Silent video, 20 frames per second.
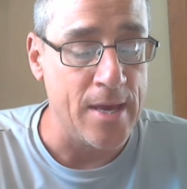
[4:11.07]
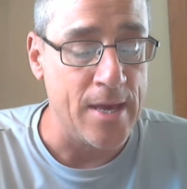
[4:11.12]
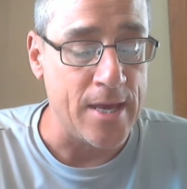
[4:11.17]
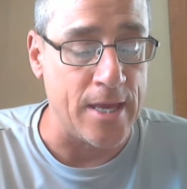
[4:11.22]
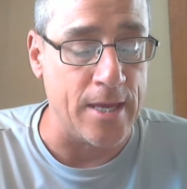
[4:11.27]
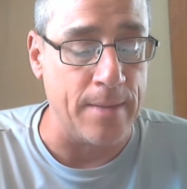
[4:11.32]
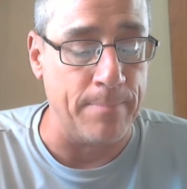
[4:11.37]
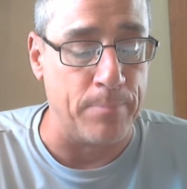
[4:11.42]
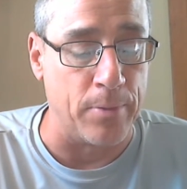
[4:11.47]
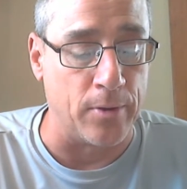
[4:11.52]

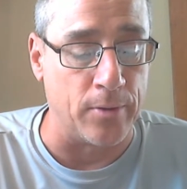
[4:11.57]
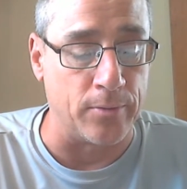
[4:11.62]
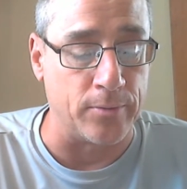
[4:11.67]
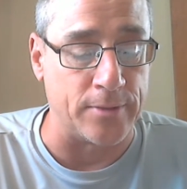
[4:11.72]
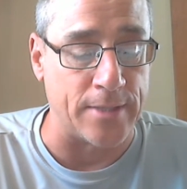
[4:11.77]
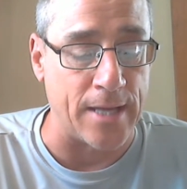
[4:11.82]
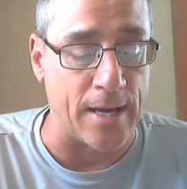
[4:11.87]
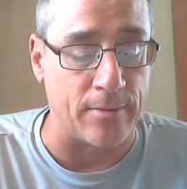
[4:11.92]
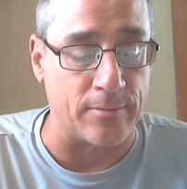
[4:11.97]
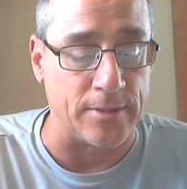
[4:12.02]
He
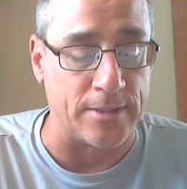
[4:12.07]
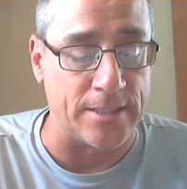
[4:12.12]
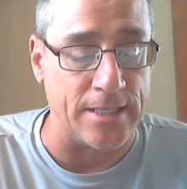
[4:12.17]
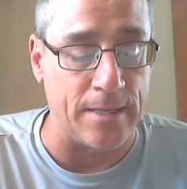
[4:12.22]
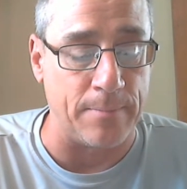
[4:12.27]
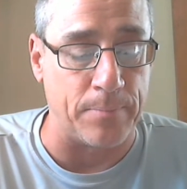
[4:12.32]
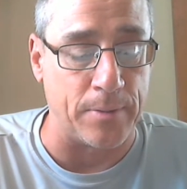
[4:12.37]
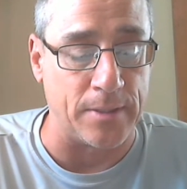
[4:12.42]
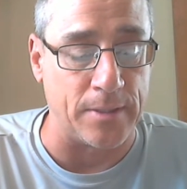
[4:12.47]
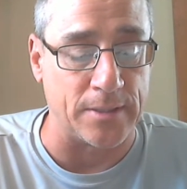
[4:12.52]
burrowed down
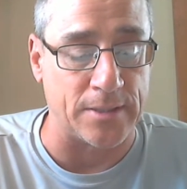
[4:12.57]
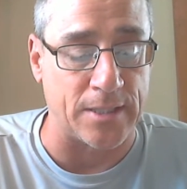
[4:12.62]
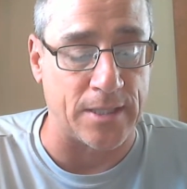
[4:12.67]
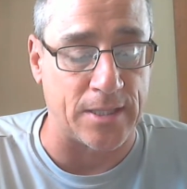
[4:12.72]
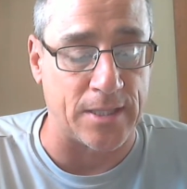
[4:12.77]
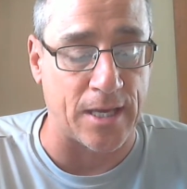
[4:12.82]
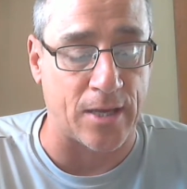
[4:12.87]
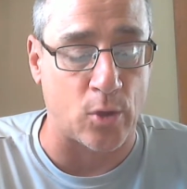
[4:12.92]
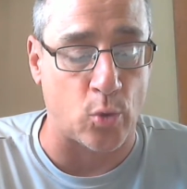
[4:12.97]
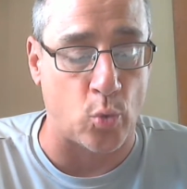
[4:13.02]
deep in his
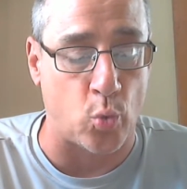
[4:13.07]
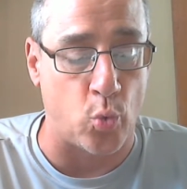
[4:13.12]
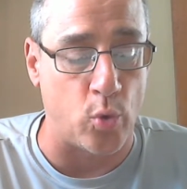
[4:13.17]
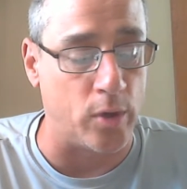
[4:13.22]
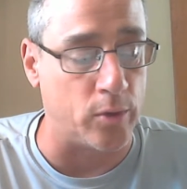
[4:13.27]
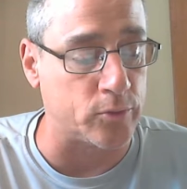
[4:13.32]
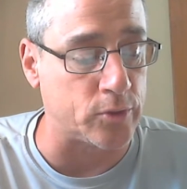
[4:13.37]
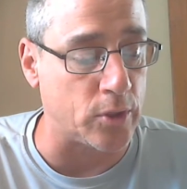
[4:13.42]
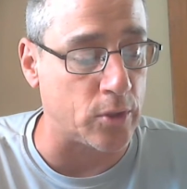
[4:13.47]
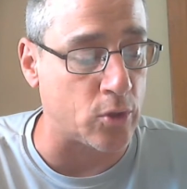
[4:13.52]
thick
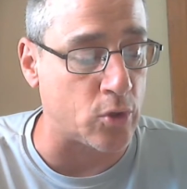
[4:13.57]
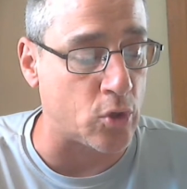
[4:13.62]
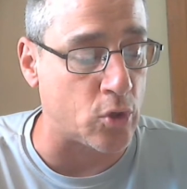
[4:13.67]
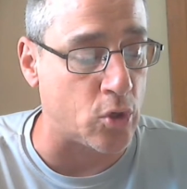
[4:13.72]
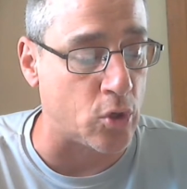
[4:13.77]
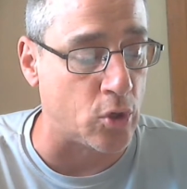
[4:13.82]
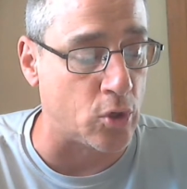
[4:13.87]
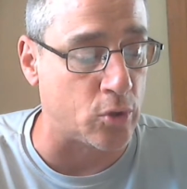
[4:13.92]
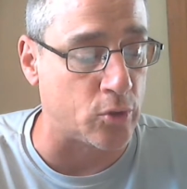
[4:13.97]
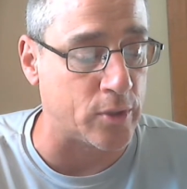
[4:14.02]
quilt,
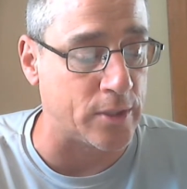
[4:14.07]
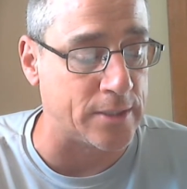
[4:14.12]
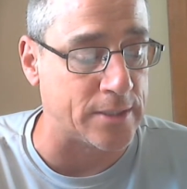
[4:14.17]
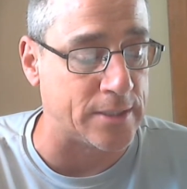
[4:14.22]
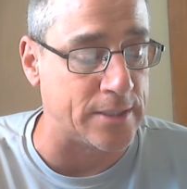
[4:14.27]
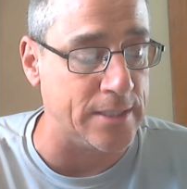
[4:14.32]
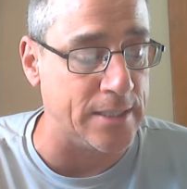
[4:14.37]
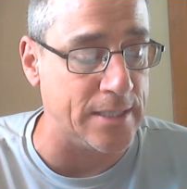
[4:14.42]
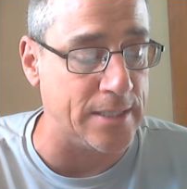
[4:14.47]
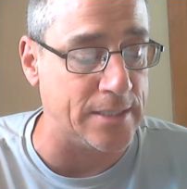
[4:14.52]
curled
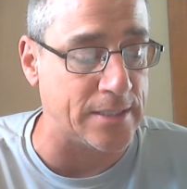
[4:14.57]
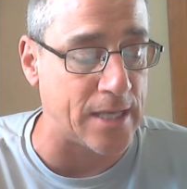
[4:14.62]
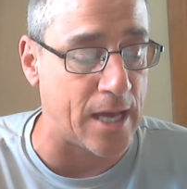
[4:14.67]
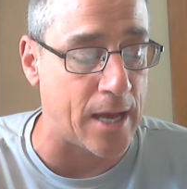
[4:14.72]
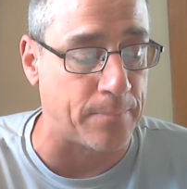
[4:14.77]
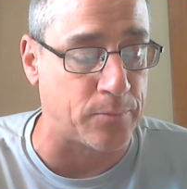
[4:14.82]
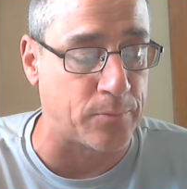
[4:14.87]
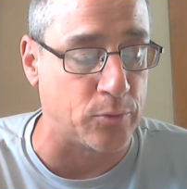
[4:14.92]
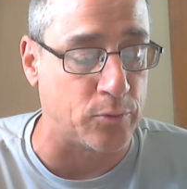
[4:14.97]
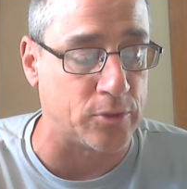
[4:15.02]
his knees
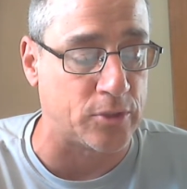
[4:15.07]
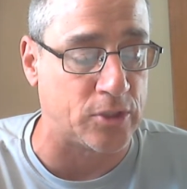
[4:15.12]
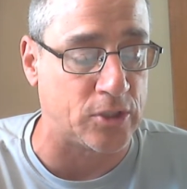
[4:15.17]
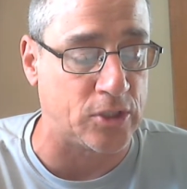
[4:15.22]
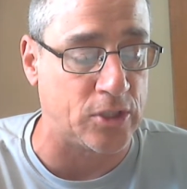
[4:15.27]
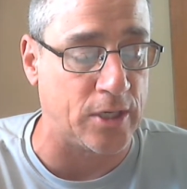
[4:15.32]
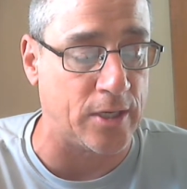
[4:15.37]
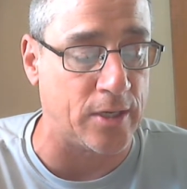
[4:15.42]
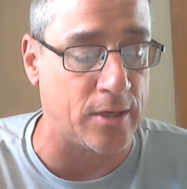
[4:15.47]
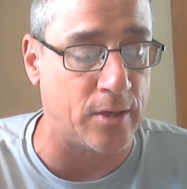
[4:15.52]
up to his
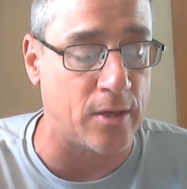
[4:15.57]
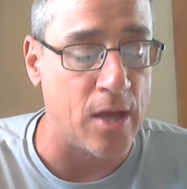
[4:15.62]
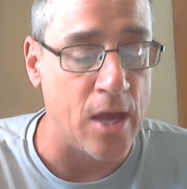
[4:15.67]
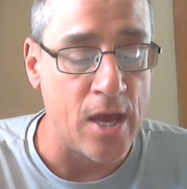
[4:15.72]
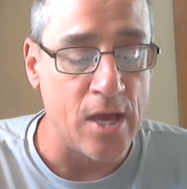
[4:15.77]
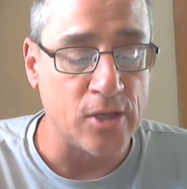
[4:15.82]
chin,